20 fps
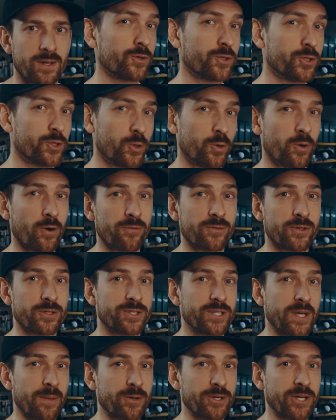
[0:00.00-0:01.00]
2 of the
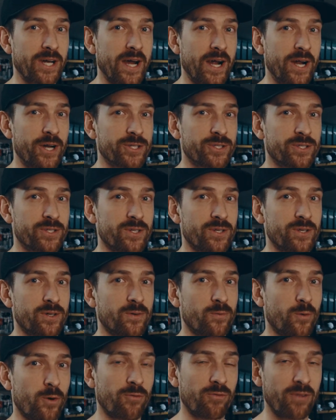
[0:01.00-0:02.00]
summer tires
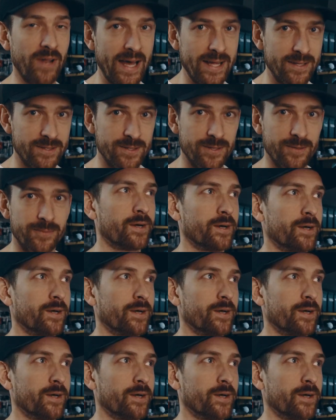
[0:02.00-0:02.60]
were flat.